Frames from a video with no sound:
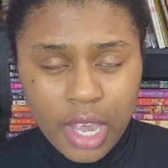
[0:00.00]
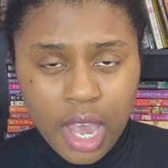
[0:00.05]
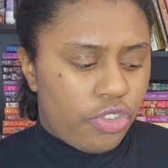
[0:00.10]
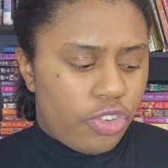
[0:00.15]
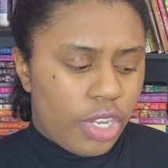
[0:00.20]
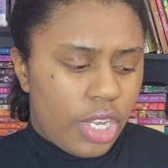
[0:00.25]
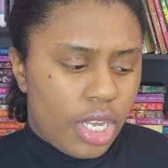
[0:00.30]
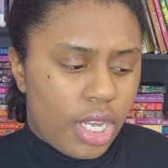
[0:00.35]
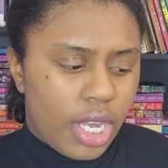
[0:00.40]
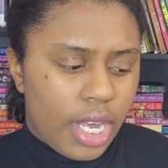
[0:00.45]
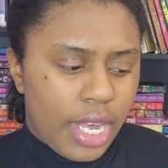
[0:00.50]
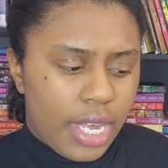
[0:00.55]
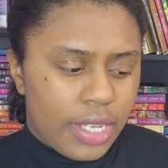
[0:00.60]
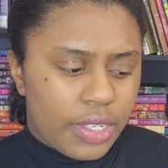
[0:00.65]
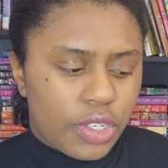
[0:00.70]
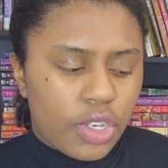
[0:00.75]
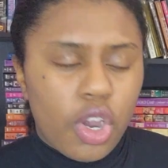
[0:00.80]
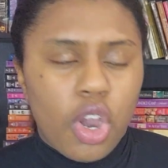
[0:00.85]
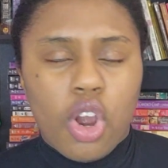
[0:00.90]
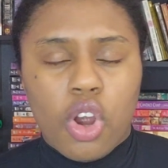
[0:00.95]
She
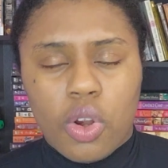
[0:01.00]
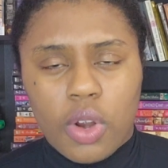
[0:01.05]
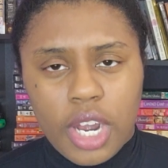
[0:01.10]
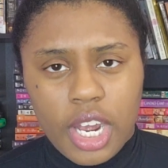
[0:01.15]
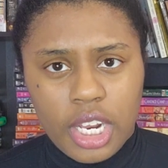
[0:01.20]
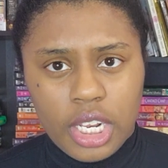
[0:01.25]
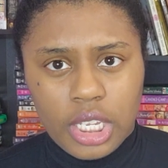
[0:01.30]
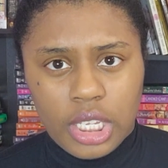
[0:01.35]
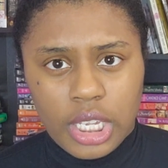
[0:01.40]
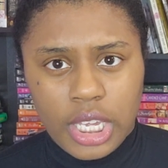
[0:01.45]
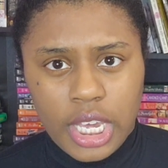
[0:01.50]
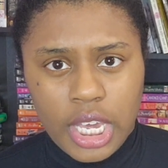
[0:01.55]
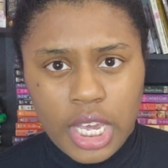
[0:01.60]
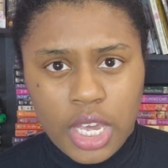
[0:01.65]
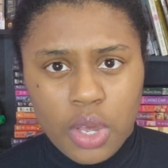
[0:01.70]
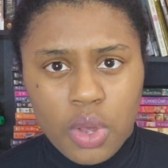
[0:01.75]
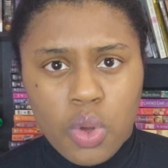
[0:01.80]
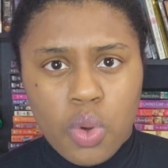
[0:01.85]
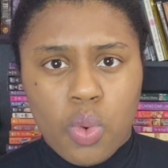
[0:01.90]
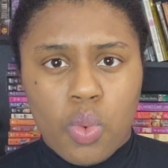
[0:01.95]
is
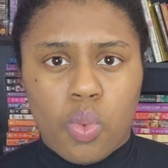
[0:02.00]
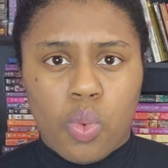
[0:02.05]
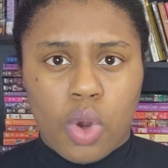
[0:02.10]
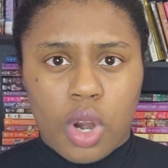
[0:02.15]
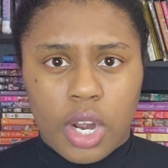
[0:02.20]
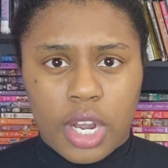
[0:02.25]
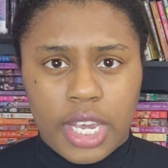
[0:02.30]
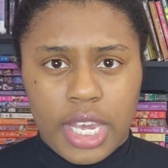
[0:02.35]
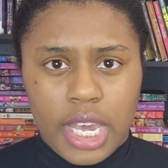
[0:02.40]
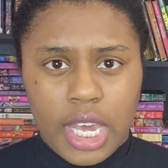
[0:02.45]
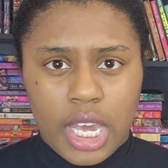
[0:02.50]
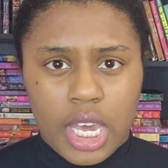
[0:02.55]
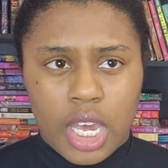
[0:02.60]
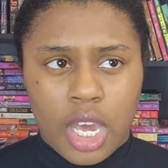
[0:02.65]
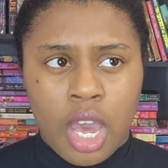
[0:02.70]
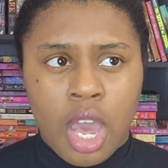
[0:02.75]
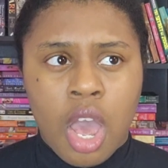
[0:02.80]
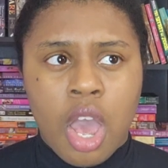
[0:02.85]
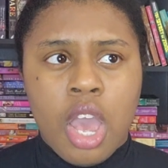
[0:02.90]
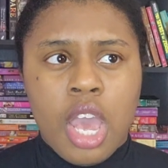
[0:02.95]
currently
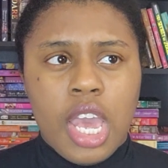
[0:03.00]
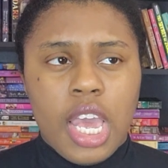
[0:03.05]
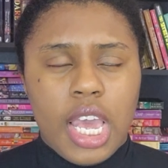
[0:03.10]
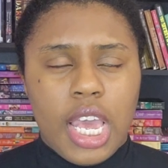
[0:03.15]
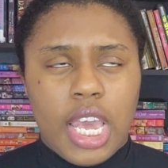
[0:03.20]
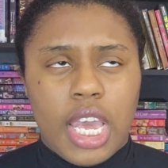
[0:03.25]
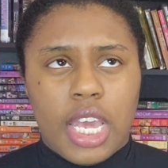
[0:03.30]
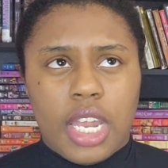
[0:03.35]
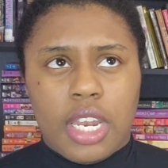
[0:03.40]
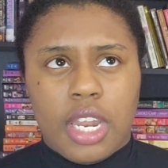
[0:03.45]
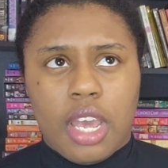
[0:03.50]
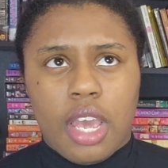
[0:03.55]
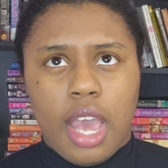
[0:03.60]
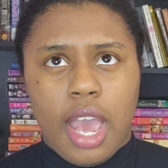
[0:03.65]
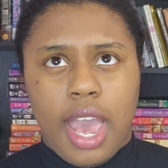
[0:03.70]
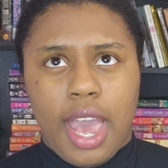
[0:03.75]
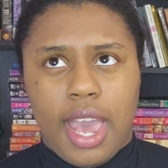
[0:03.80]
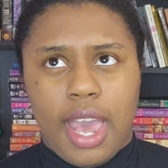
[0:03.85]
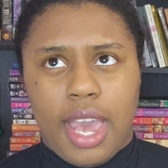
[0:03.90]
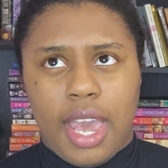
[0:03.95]
working in
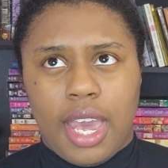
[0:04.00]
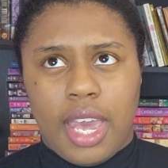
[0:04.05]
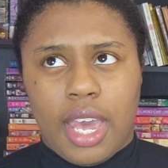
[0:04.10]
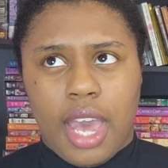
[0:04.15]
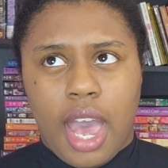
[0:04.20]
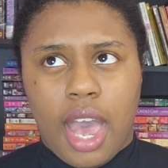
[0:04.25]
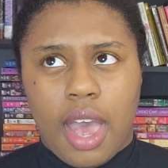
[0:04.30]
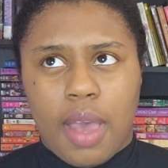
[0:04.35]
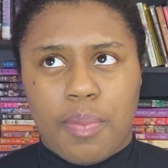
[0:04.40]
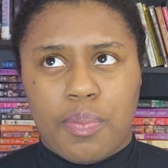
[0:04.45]
a